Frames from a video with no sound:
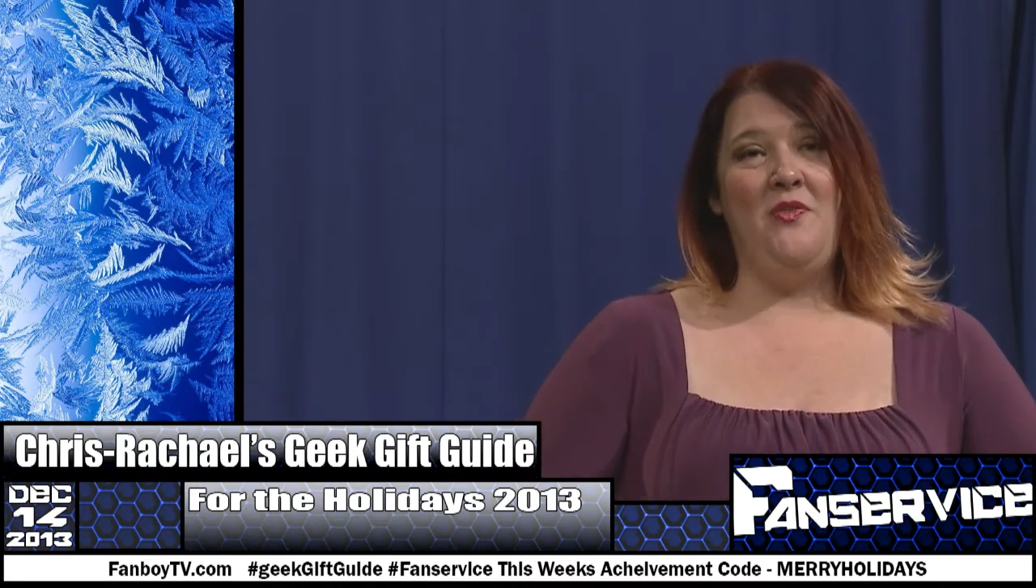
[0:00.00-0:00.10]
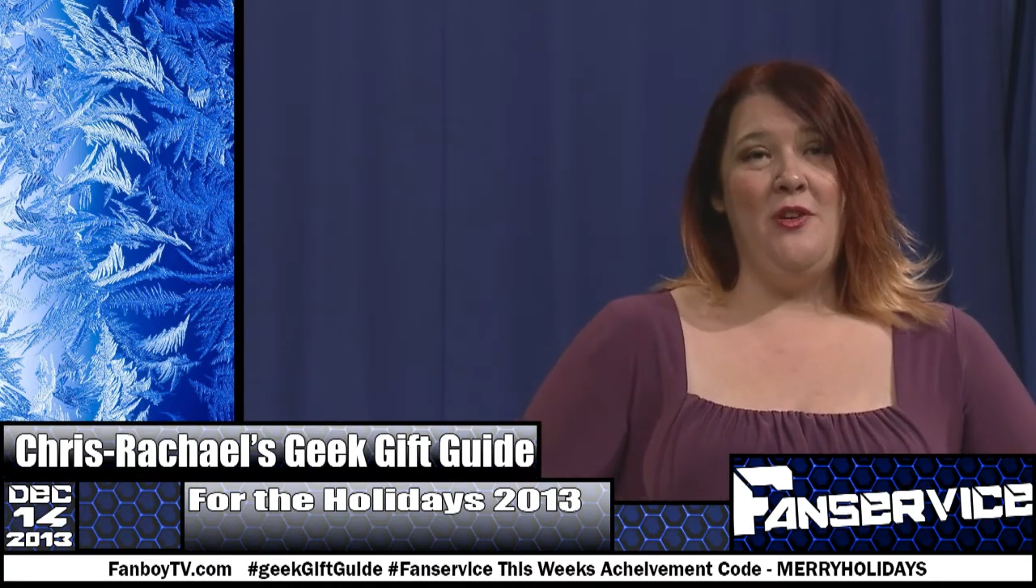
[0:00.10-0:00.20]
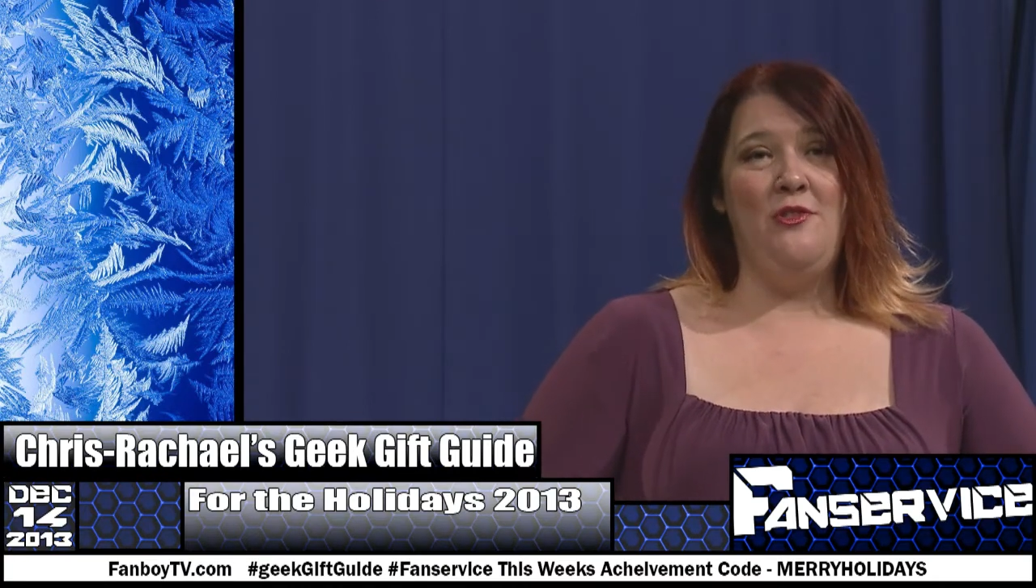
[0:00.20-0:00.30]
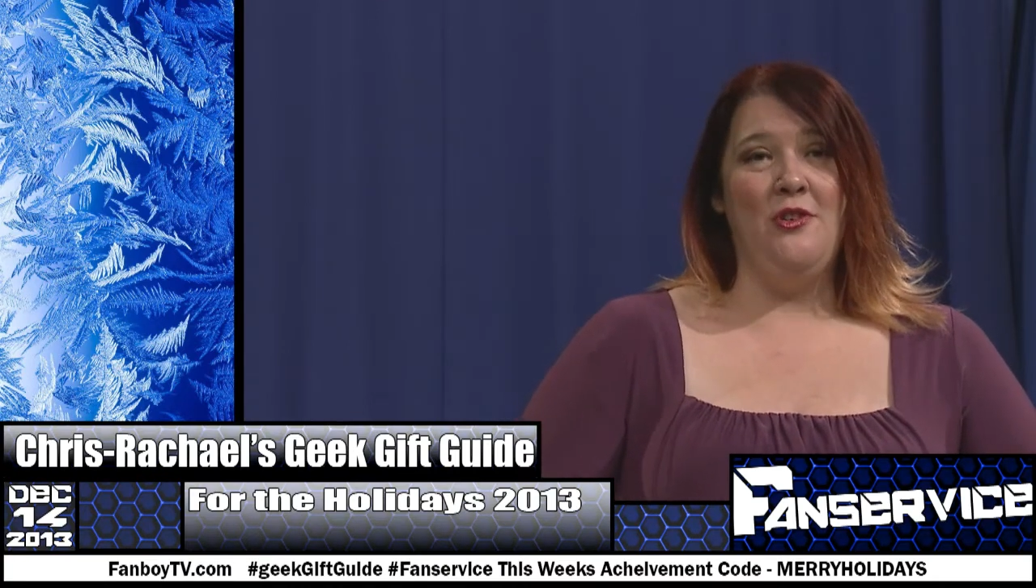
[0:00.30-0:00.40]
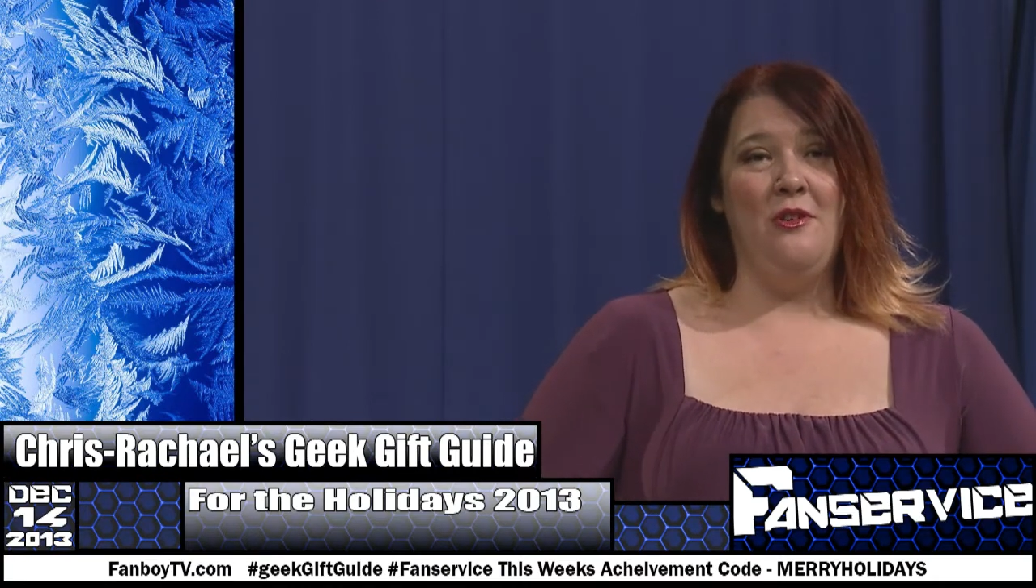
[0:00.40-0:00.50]

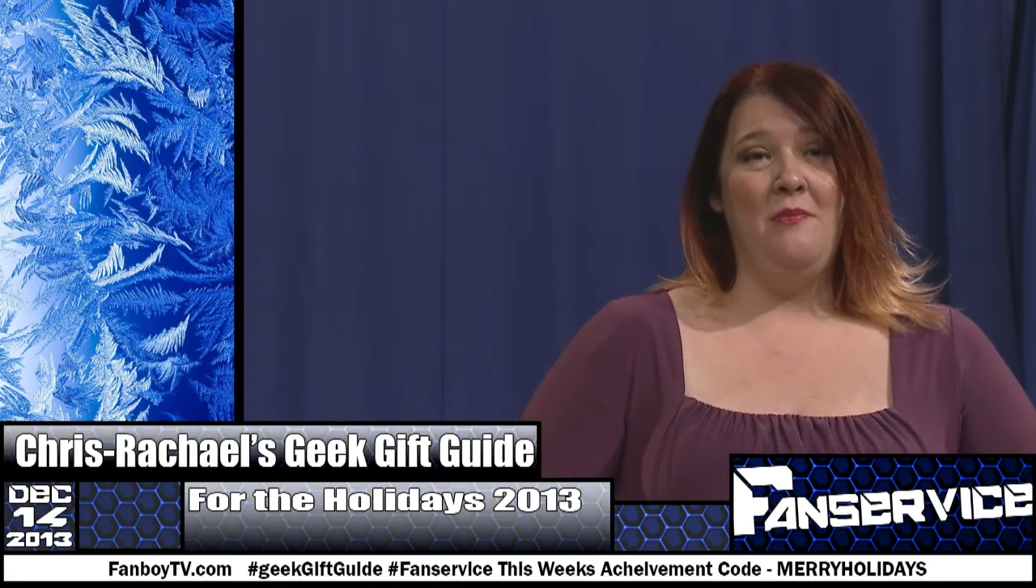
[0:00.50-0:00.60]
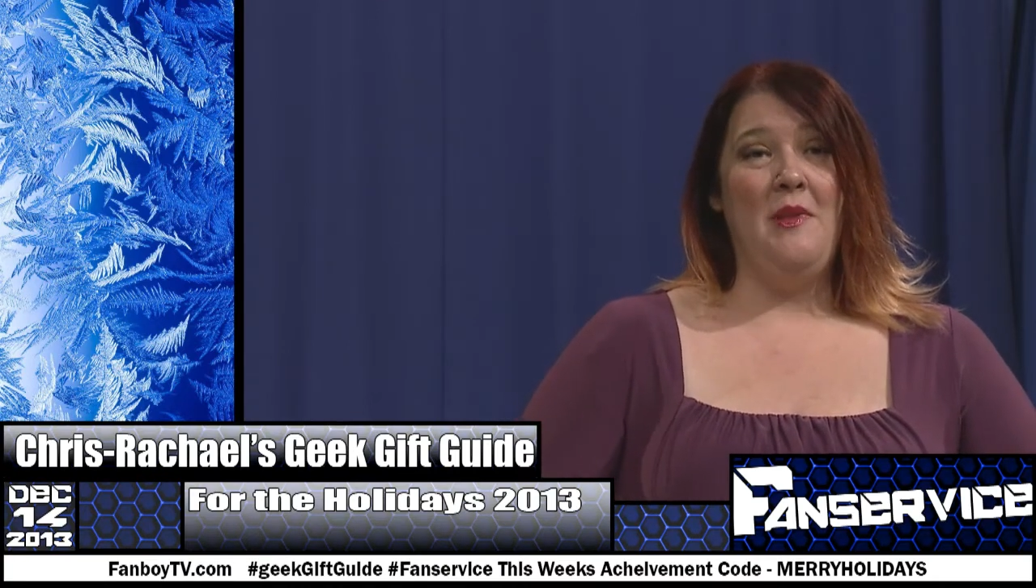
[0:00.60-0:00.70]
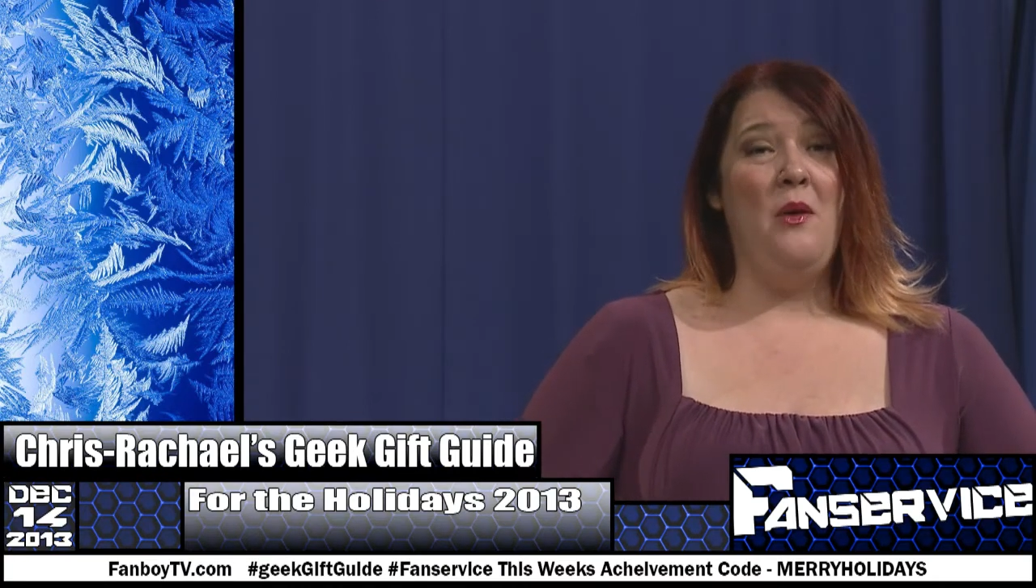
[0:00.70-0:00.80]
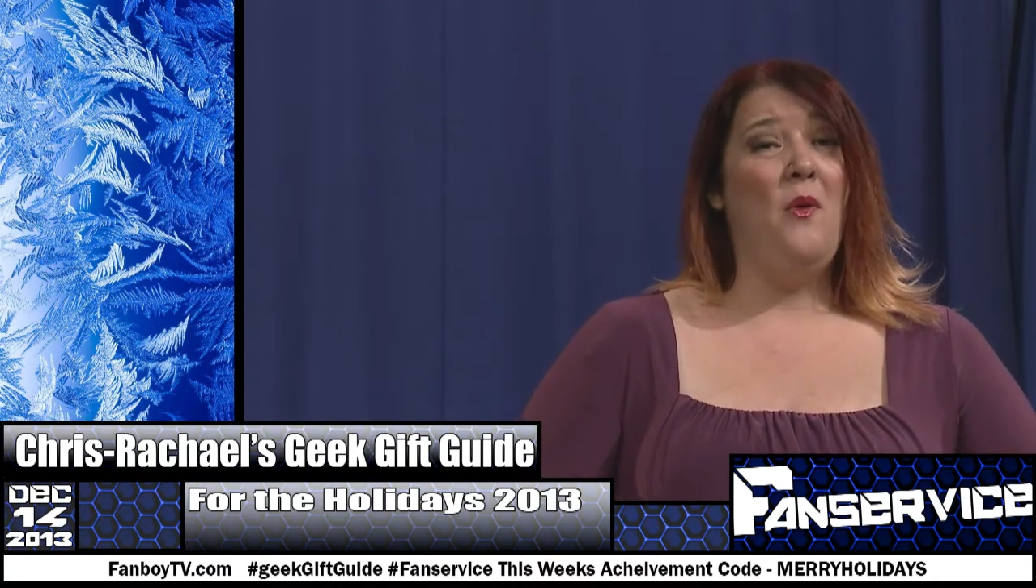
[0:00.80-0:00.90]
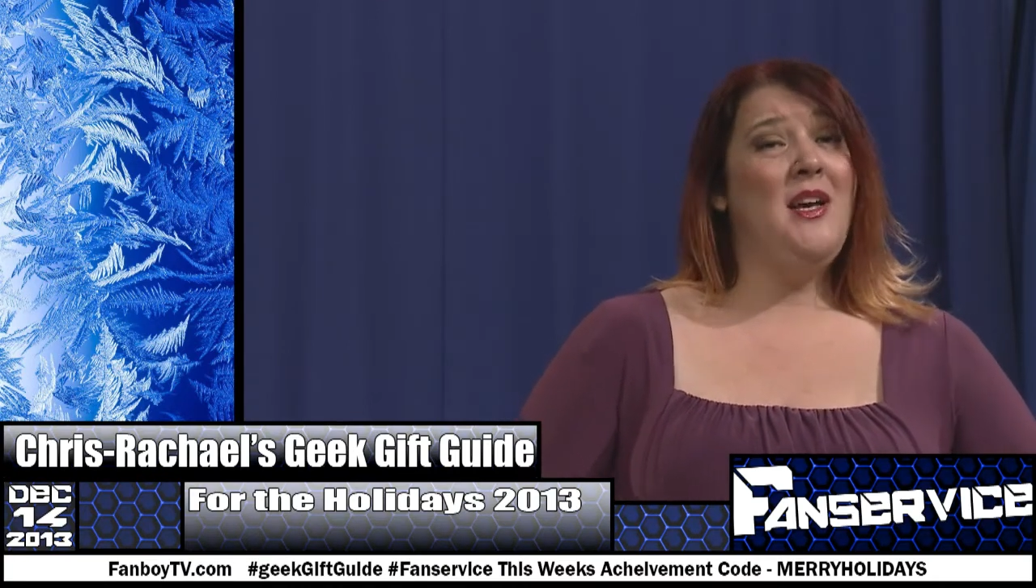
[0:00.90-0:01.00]
future.
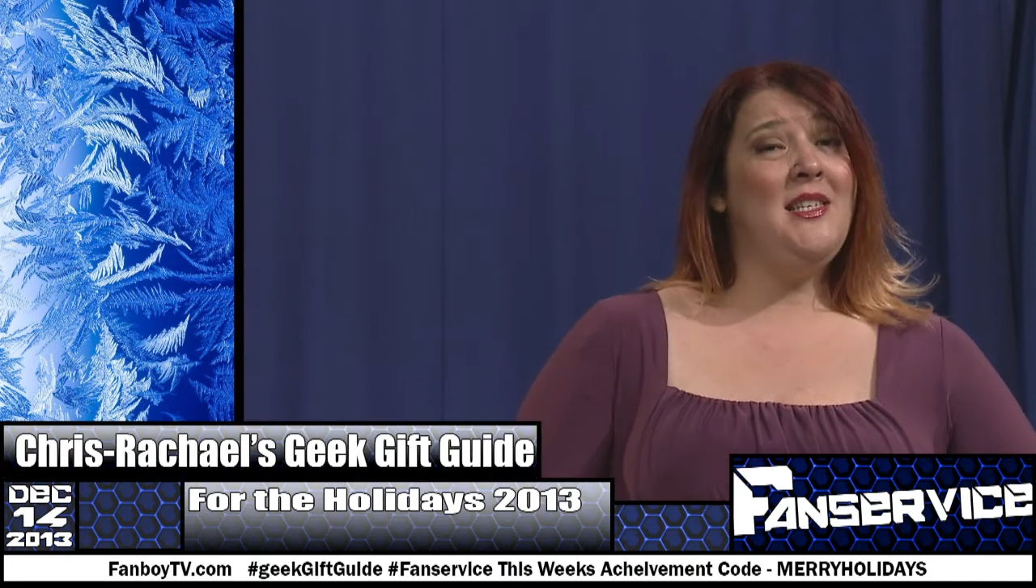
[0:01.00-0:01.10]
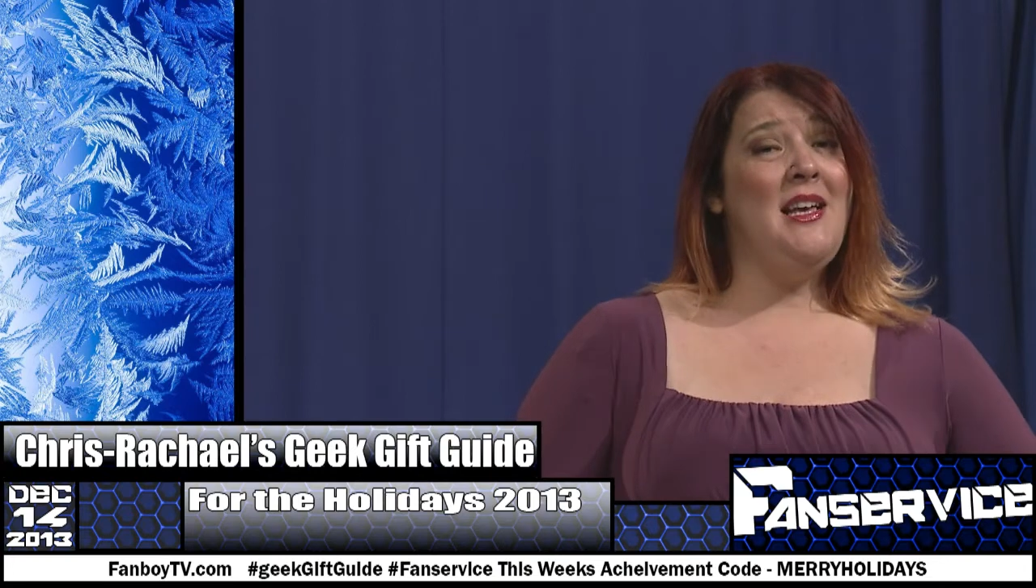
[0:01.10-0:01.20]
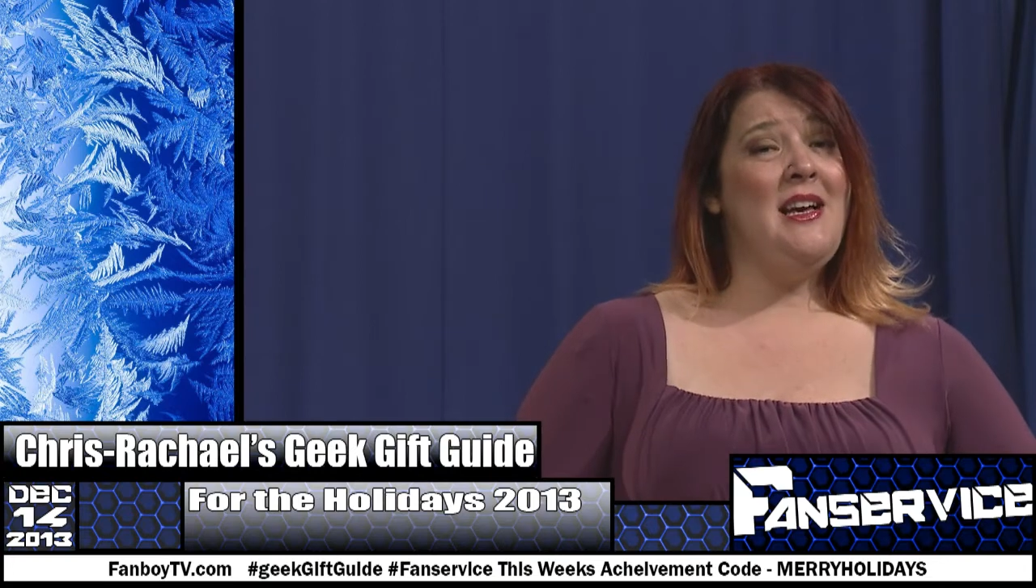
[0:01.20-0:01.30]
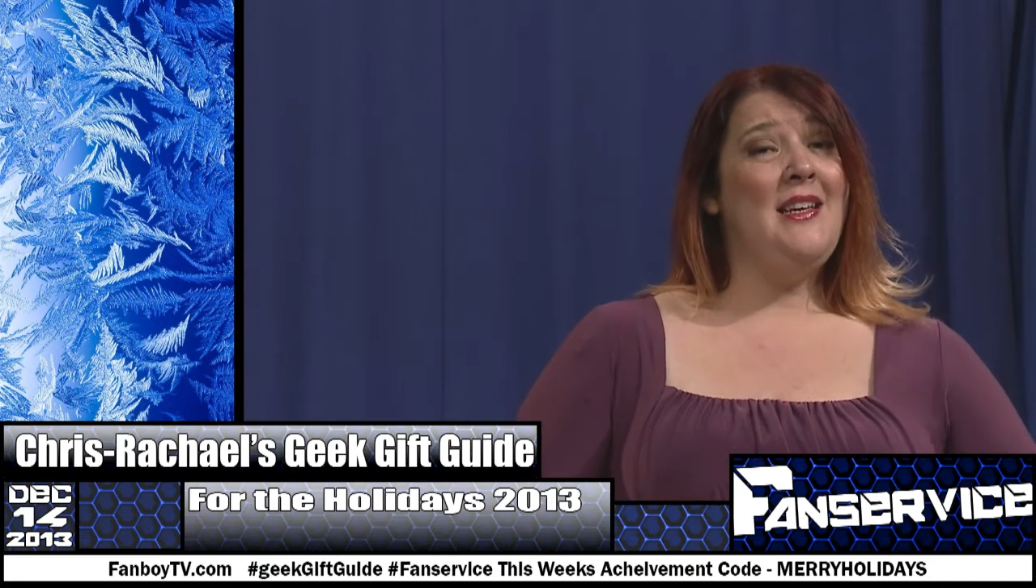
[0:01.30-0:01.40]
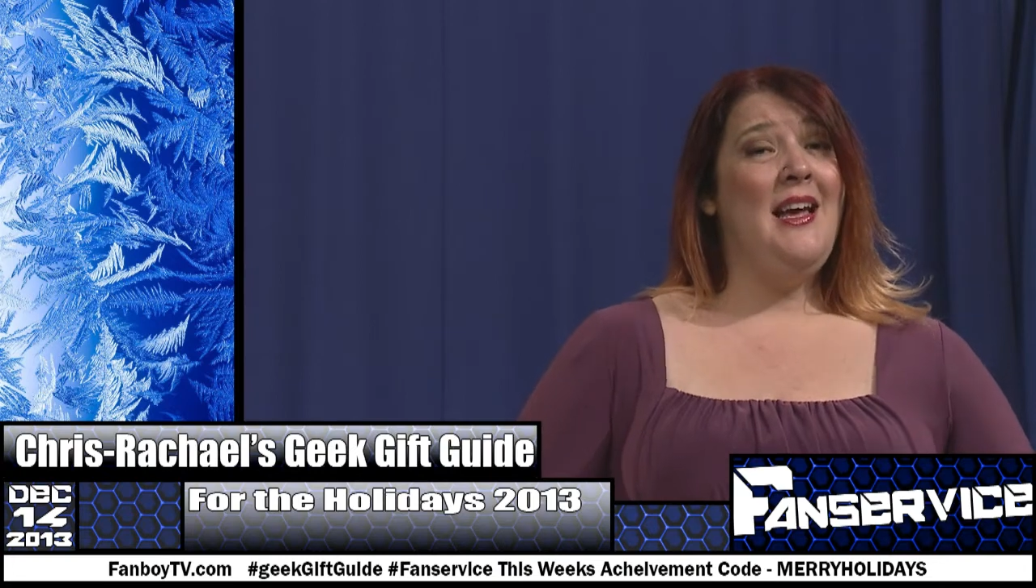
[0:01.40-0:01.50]
Why is
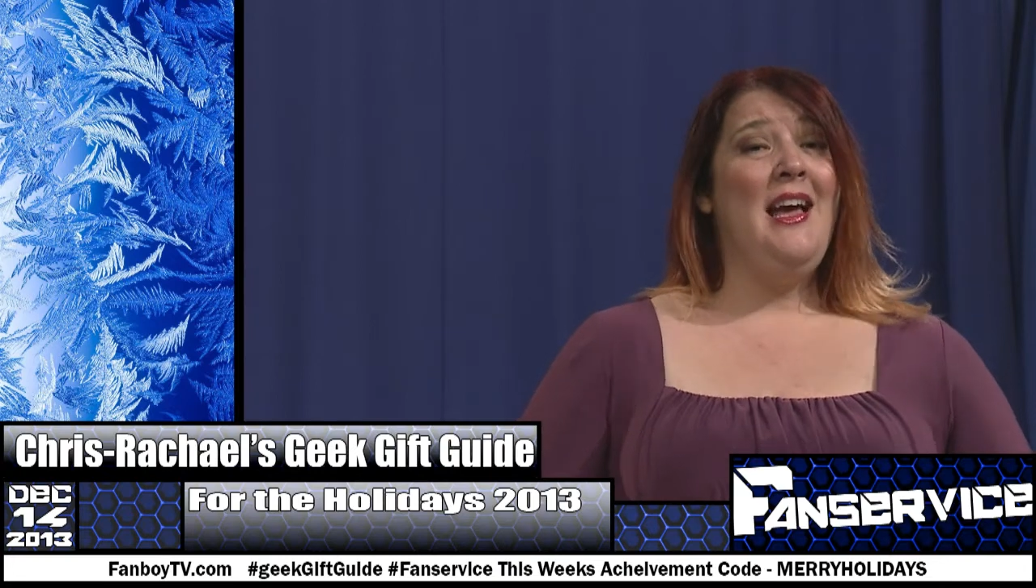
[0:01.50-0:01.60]
that?